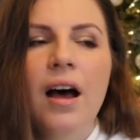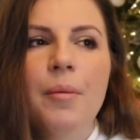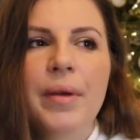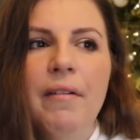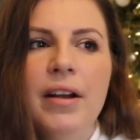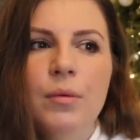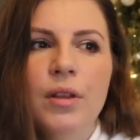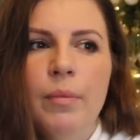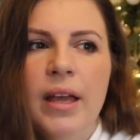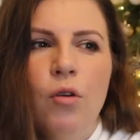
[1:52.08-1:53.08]
Get Ready
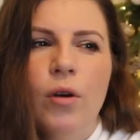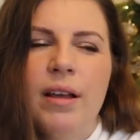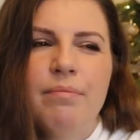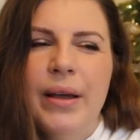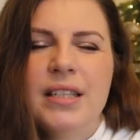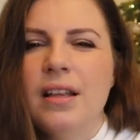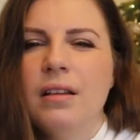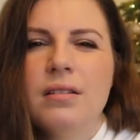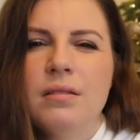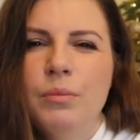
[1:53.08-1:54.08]
With Me, or
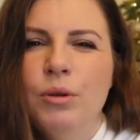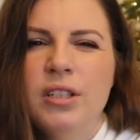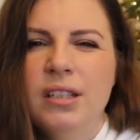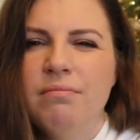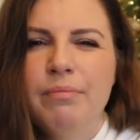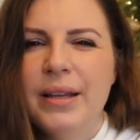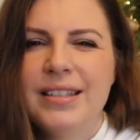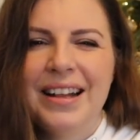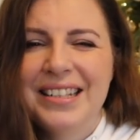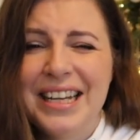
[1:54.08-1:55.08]
Bestsellers, Beauty
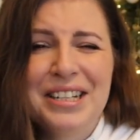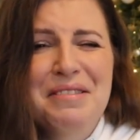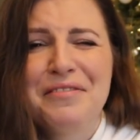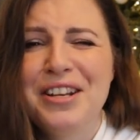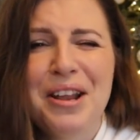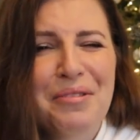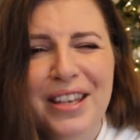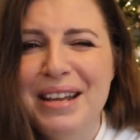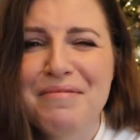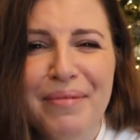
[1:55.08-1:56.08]
Bestsellers, I don't even know
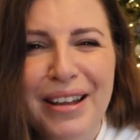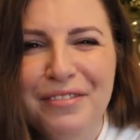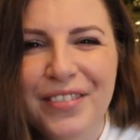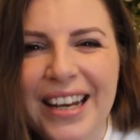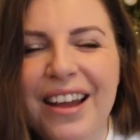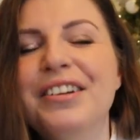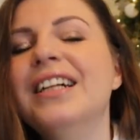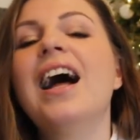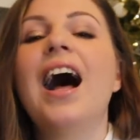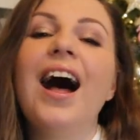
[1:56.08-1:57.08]
the name of my own video.
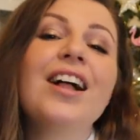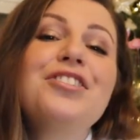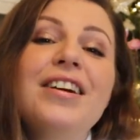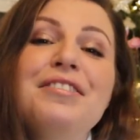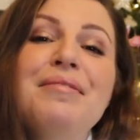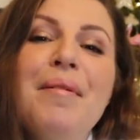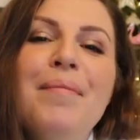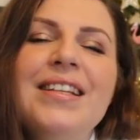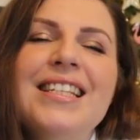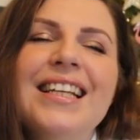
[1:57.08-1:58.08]
I'll try to
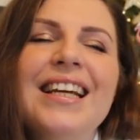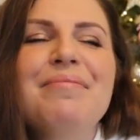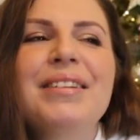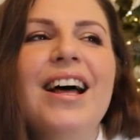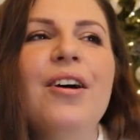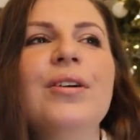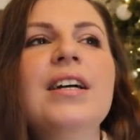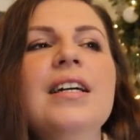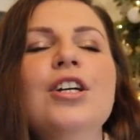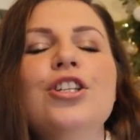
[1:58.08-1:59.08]
remember to link it below.
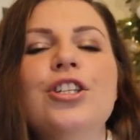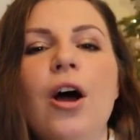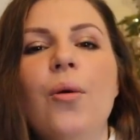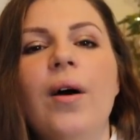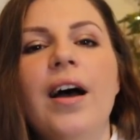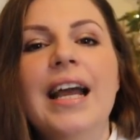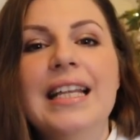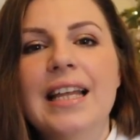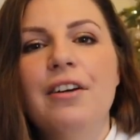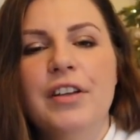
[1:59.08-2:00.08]
So
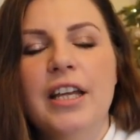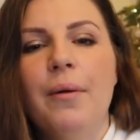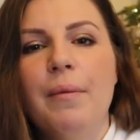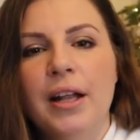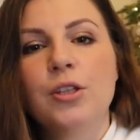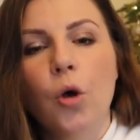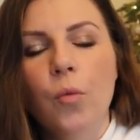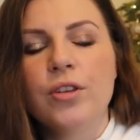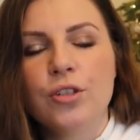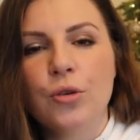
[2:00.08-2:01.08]
in that video, I
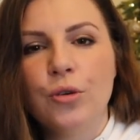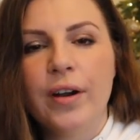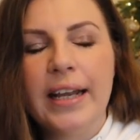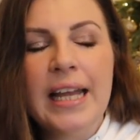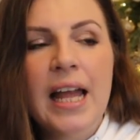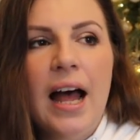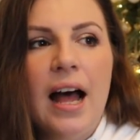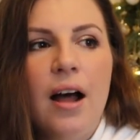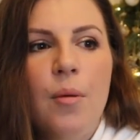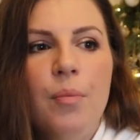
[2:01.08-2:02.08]
told the story,
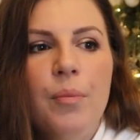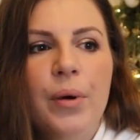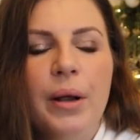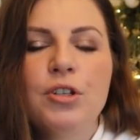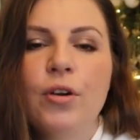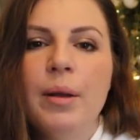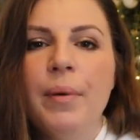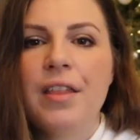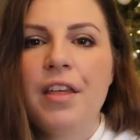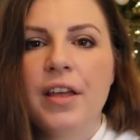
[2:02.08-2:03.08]
but I was trying
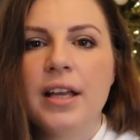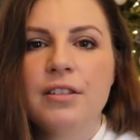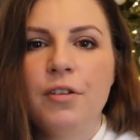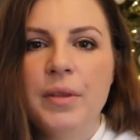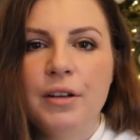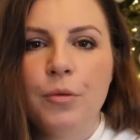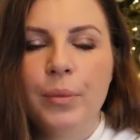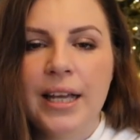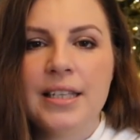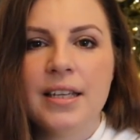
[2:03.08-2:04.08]
the things from the different
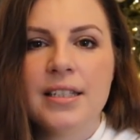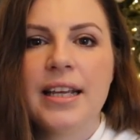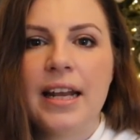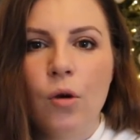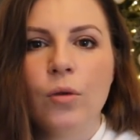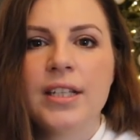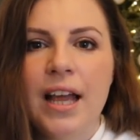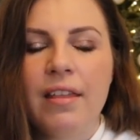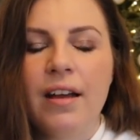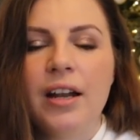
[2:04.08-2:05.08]
places to get it all
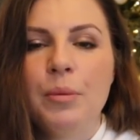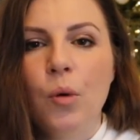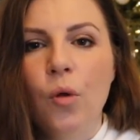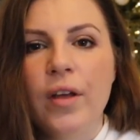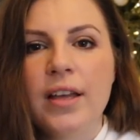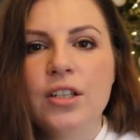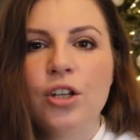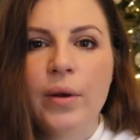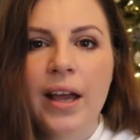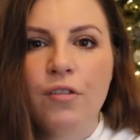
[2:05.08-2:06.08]
together. And I bought this, you
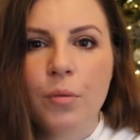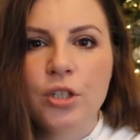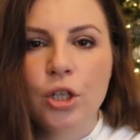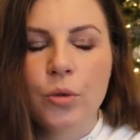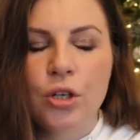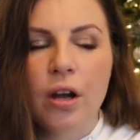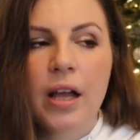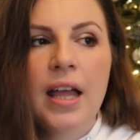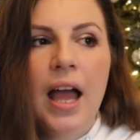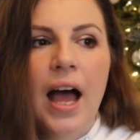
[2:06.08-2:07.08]
could only get it from Superdrug,
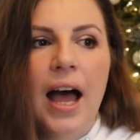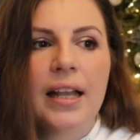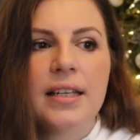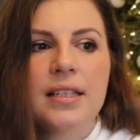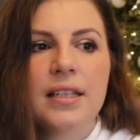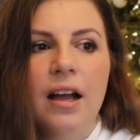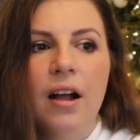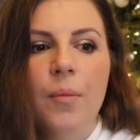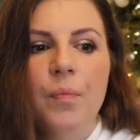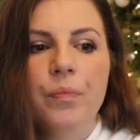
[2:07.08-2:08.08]
and
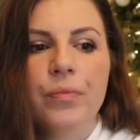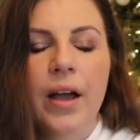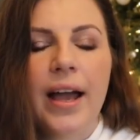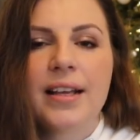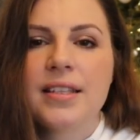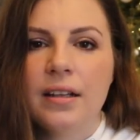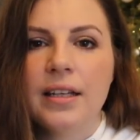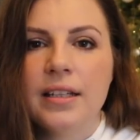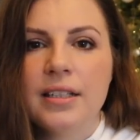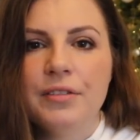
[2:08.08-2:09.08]
I
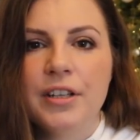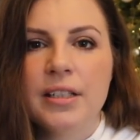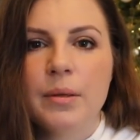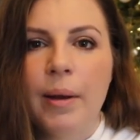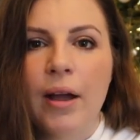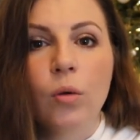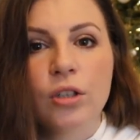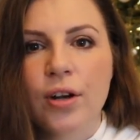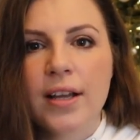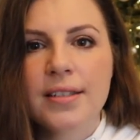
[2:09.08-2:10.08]
accidentally delivered it to my old
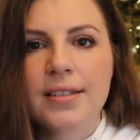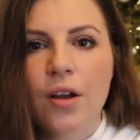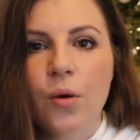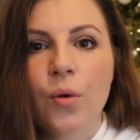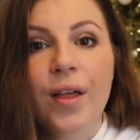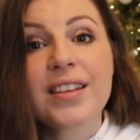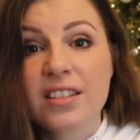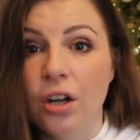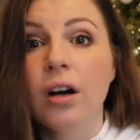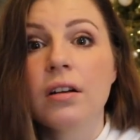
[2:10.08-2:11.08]
address. So that
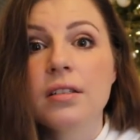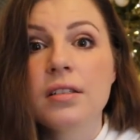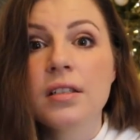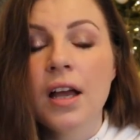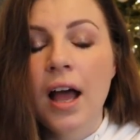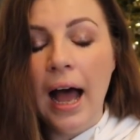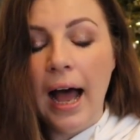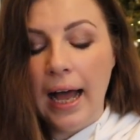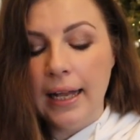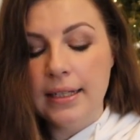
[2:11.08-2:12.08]
sucks.
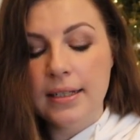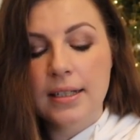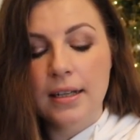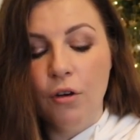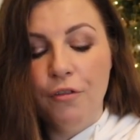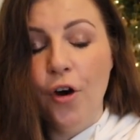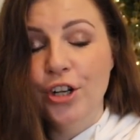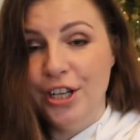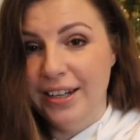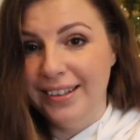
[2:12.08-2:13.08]
And
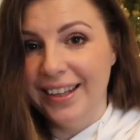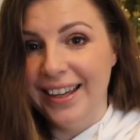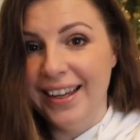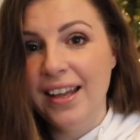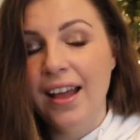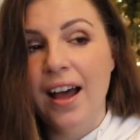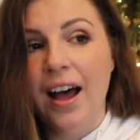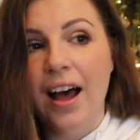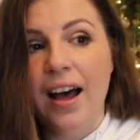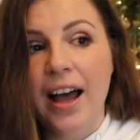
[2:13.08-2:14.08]
unfortunately,
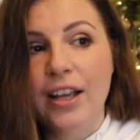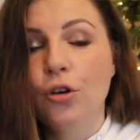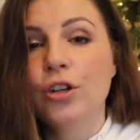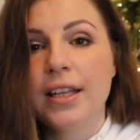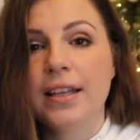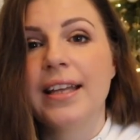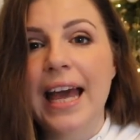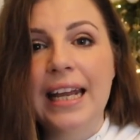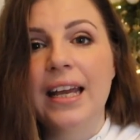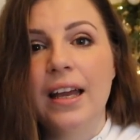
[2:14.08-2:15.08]
I couldn't
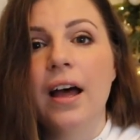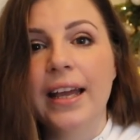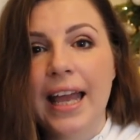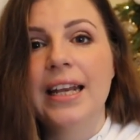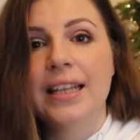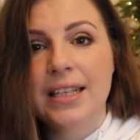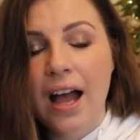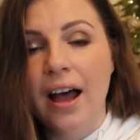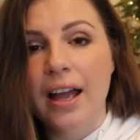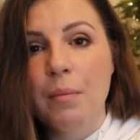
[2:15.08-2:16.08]
get it again in
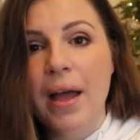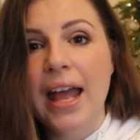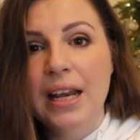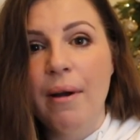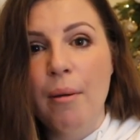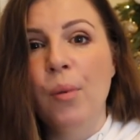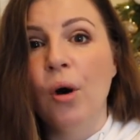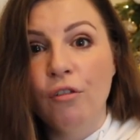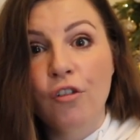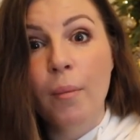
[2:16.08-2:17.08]
time anywhere
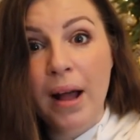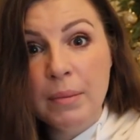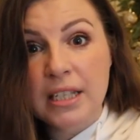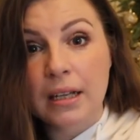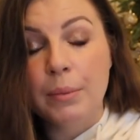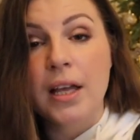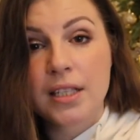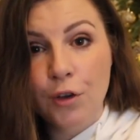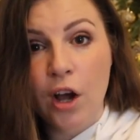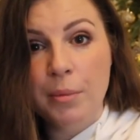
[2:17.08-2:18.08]
but from Amazon because
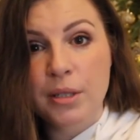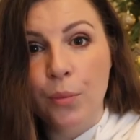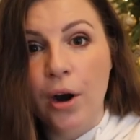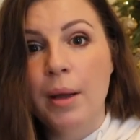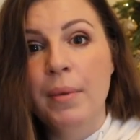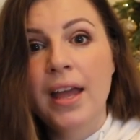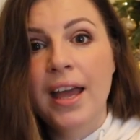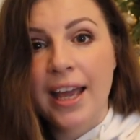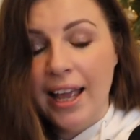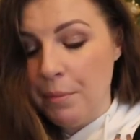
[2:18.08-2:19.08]
I've got Amazon Prime.
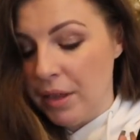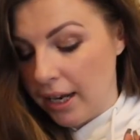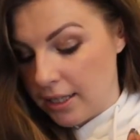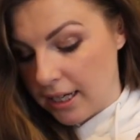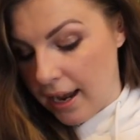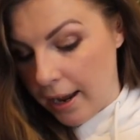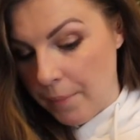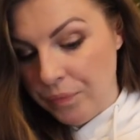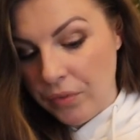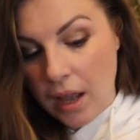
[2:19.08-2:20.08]
It came the next
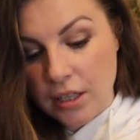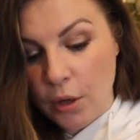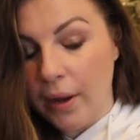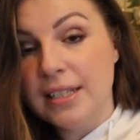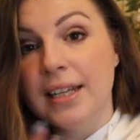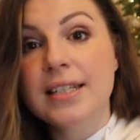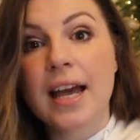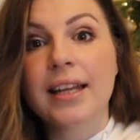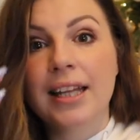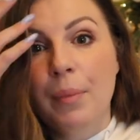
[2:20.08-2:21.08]
day. And so I did
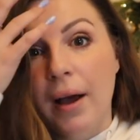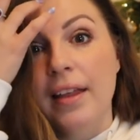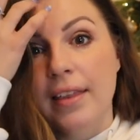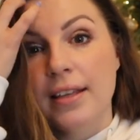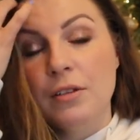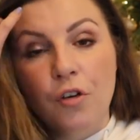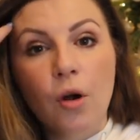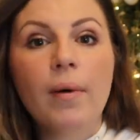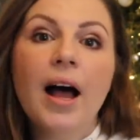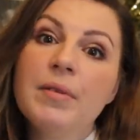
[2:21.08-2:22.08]
technically buy this
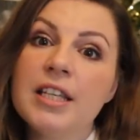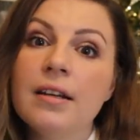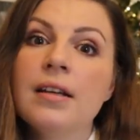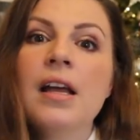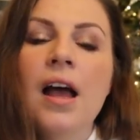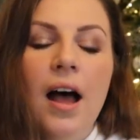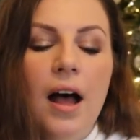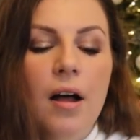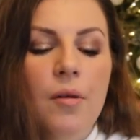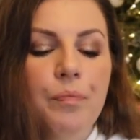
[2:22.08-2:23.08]
from Amazon.
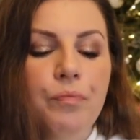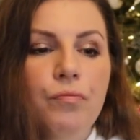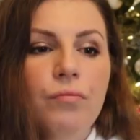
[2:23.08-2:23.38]
I